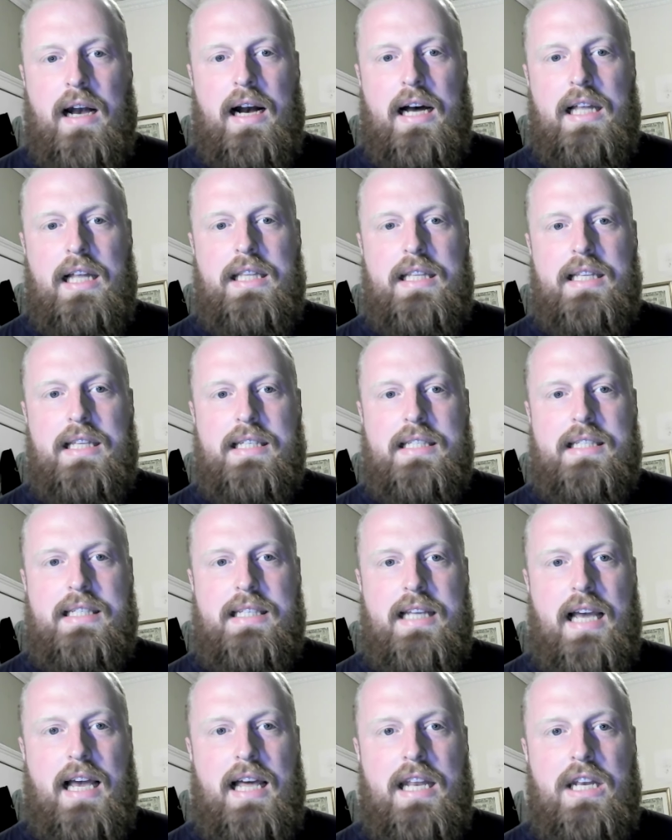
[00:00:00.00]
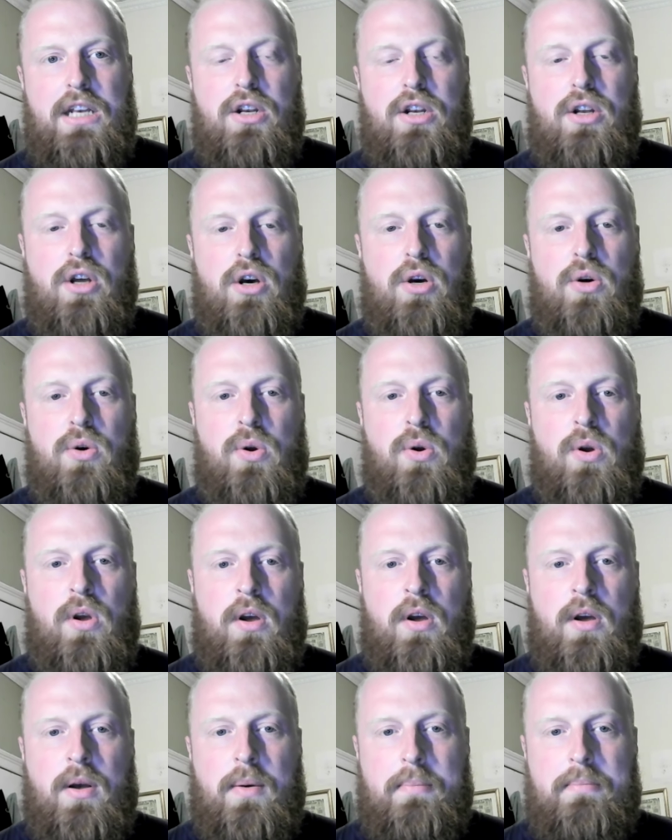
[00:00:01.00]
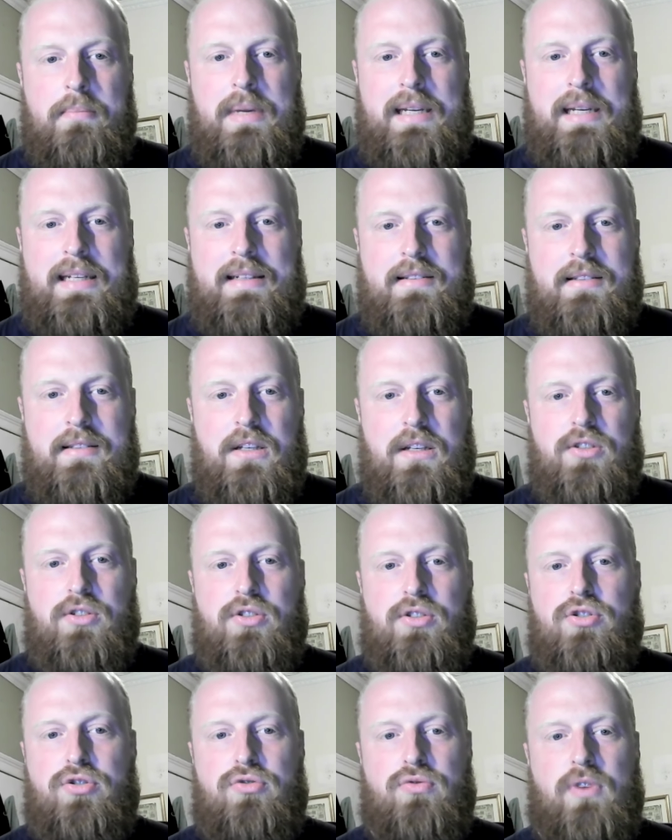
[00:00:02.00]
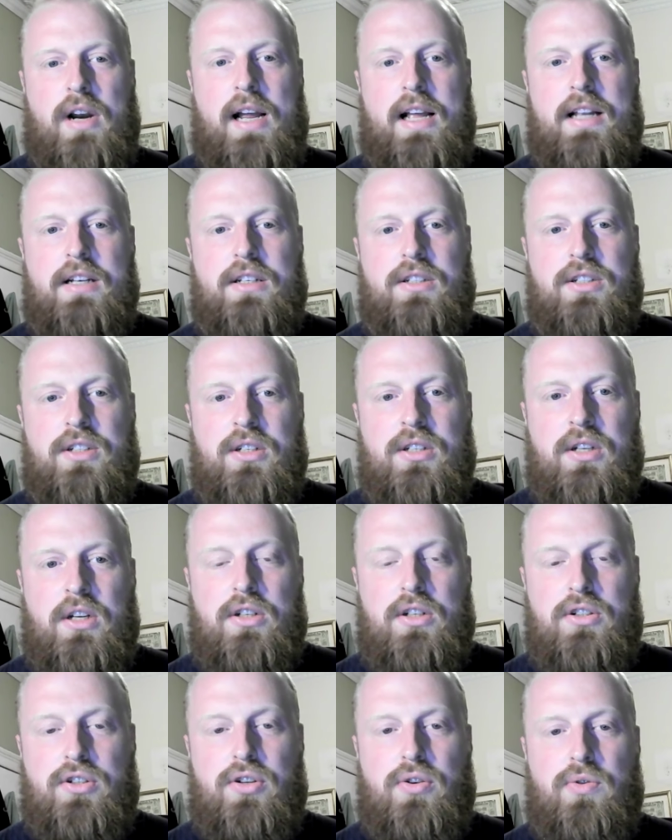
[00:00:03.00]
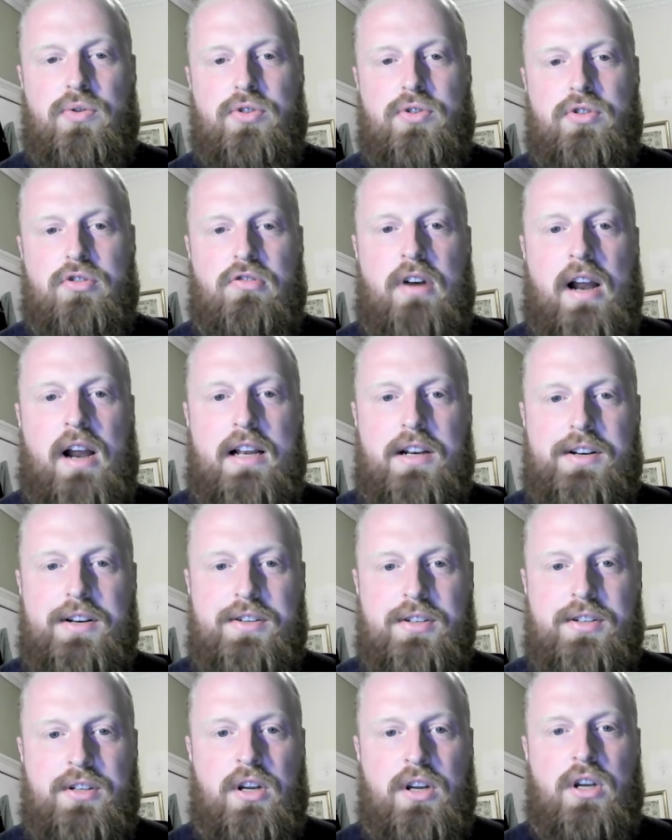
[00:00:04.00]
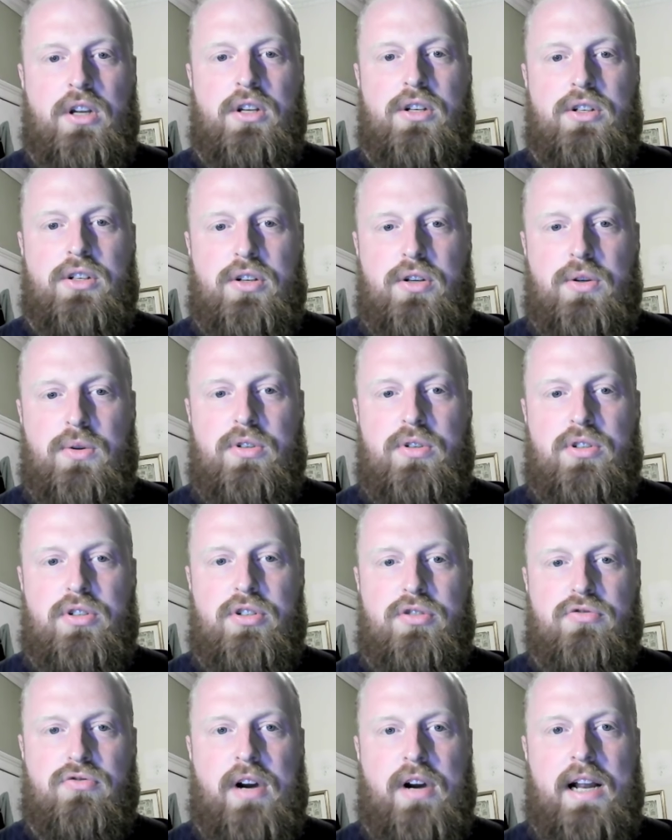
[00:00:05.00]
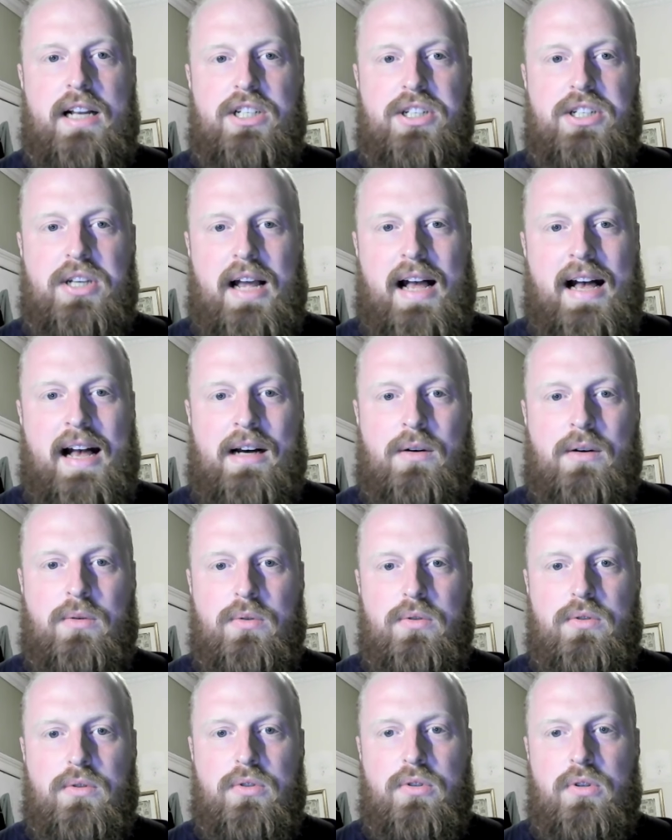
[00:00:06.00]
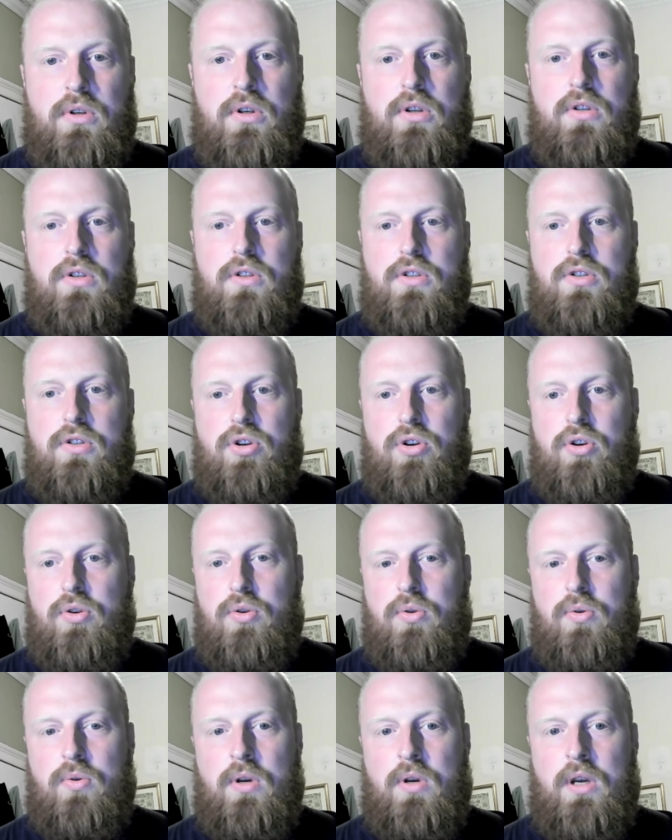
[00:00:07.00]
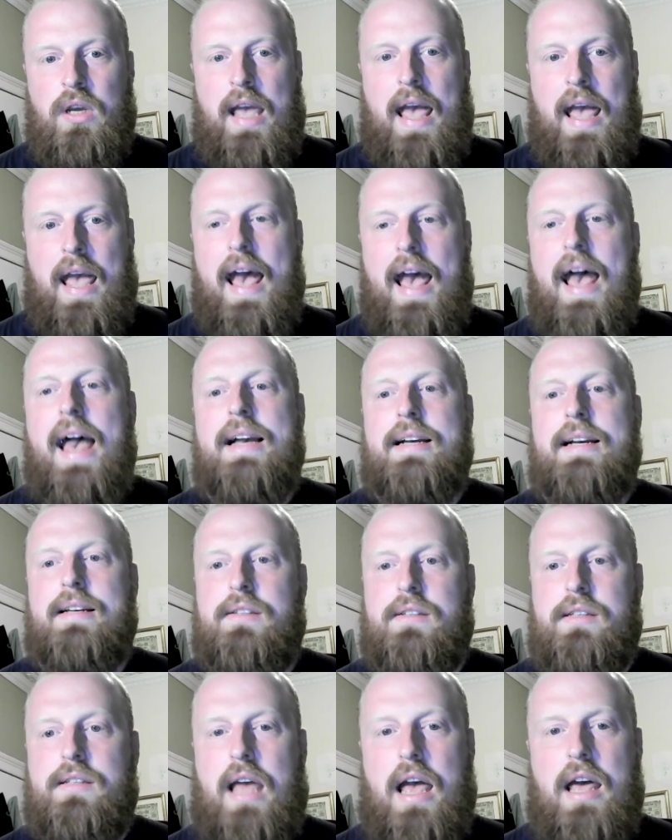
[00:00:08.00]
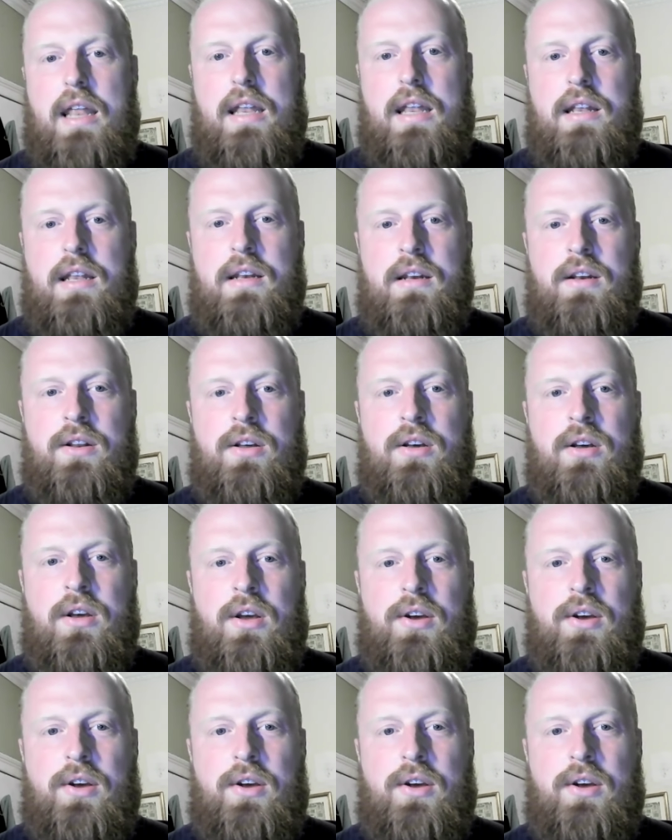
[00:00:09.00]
and this tendo means a stretch, to stretch, to stretch out, to extend,